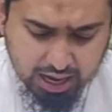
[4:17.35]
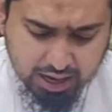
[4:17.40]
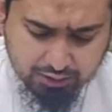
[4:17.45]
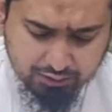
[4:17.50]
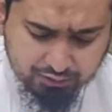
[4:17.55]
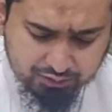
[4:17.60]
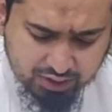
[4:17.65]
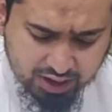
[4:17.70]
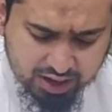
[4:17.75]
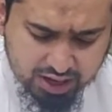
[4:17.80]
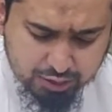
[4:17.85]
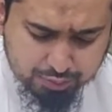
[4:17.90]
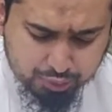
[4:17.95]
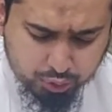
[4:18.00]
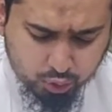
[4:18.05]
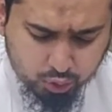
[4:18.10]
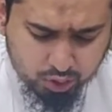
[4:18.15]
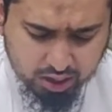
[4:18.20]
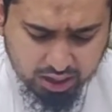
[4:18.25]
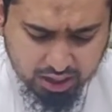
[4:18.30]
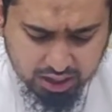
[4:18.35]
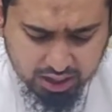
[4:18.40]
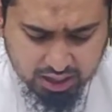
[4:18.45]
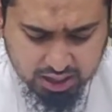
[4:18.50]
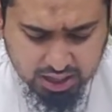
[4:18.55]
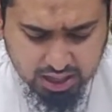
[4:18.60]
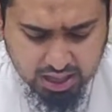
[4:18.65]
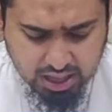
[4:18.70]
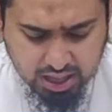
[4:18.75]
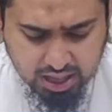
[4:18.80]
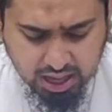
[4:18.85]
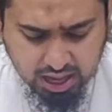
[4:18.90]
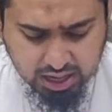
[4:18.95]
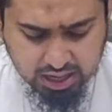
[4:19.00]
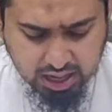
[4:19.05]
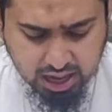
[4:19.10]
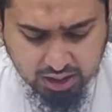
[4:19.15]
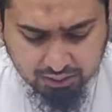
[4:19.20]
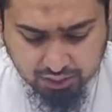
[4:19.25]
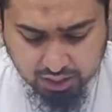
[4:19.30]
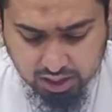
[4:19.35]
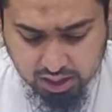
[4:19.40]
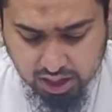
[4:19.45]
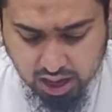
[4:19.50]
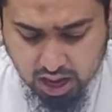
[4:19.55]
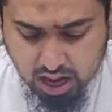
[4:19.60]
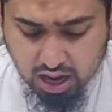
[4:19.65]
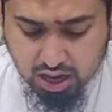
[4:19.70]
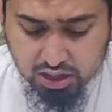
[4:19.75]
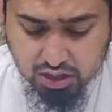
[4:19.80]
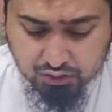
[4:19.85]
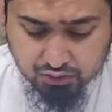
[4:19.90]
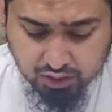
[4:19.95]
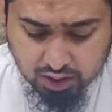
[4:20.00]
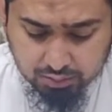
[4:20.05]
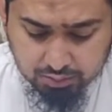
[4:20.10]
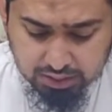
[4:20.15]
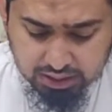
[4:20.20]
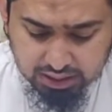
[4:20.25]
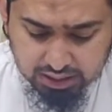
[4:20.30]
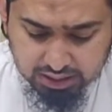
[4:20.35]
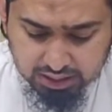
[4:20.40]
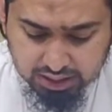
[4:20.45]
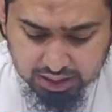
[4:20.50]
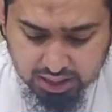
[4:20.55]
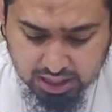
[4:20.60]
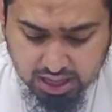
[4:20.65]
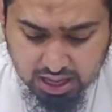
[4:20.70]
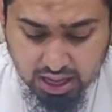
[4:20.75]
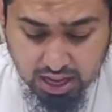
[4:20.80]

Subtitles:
I am very poor and have a large family.